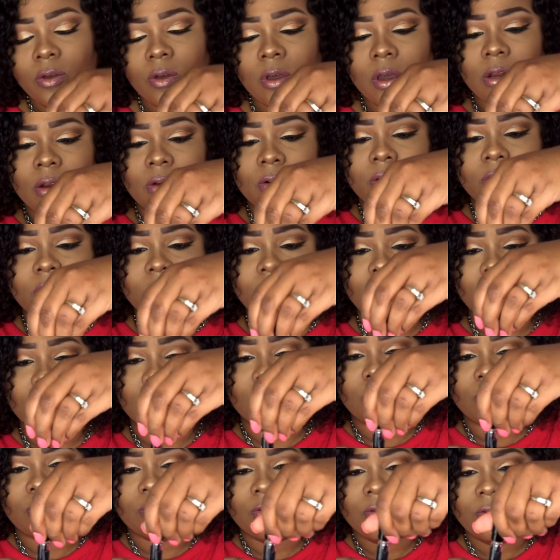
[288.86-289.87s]
You can
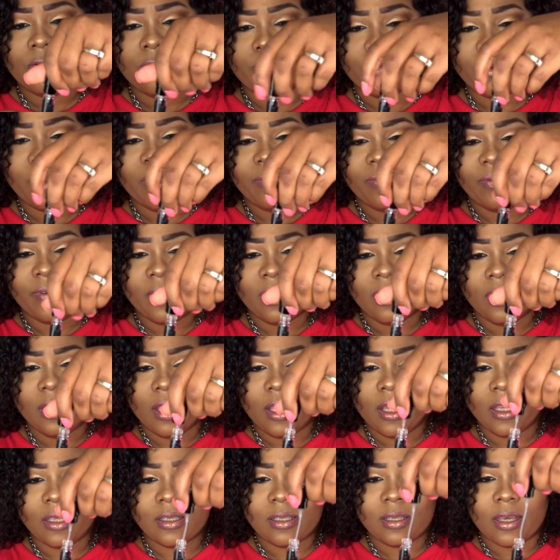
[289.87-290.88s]
also refill
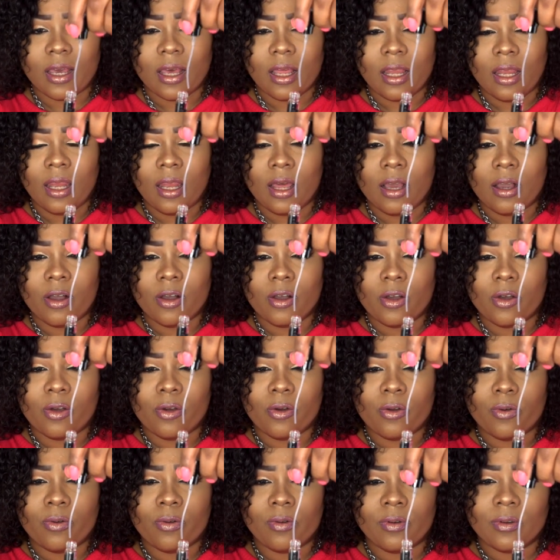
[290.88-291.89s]
it.
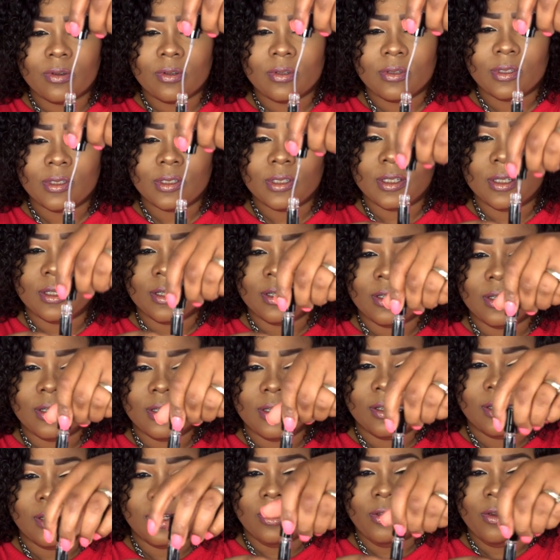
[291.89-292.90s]
Hello.
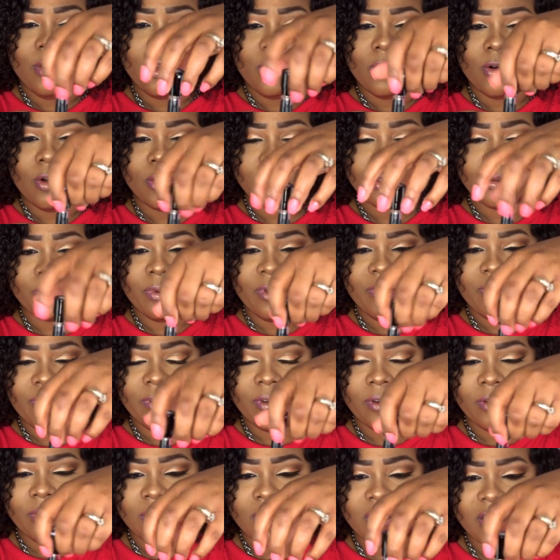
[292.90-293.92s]
You can also
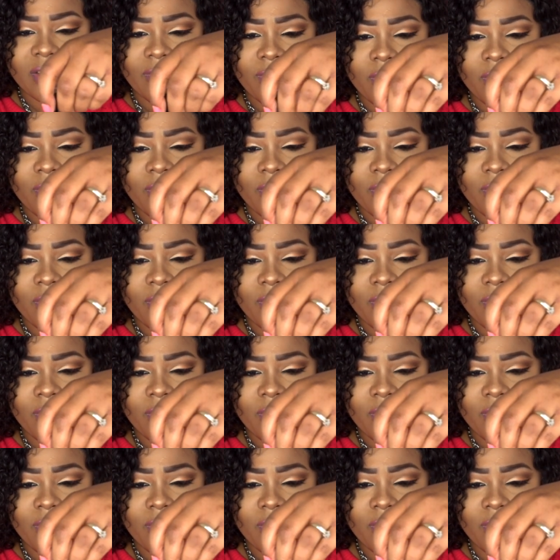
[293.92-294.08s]
refill this